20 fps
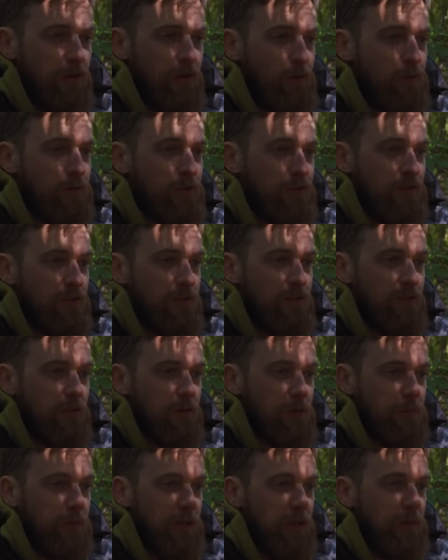It wasn't just the
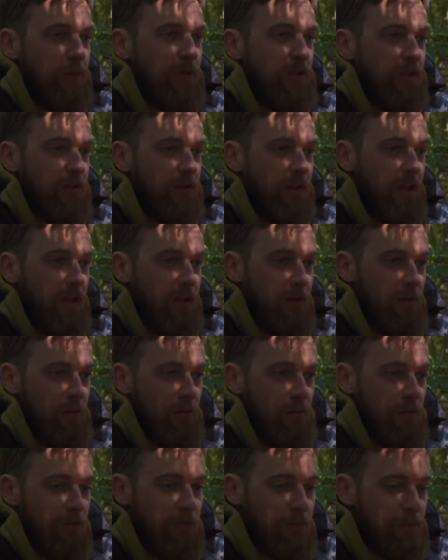odd beep here and there, it
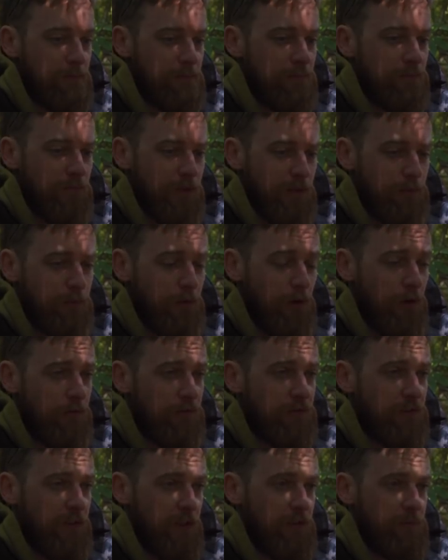was
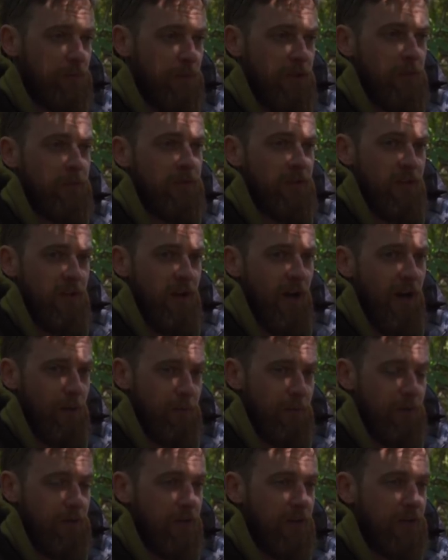5-6 beeps, and it had
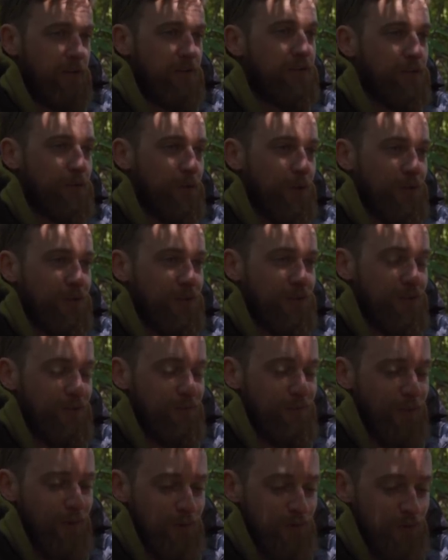me running the rods
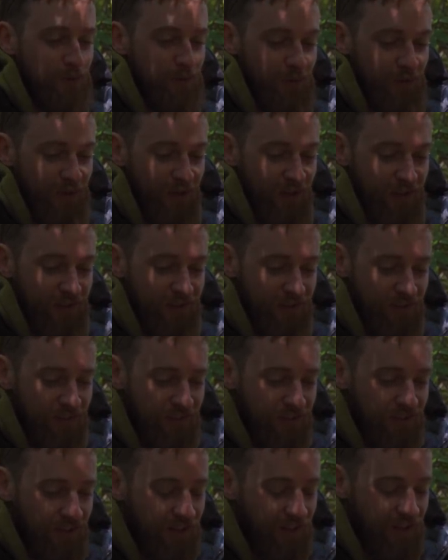on multiple
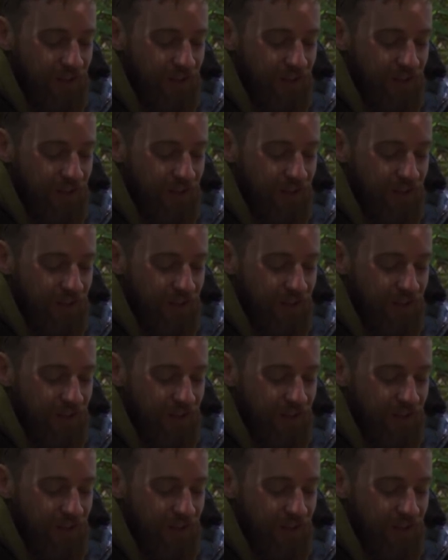occasions.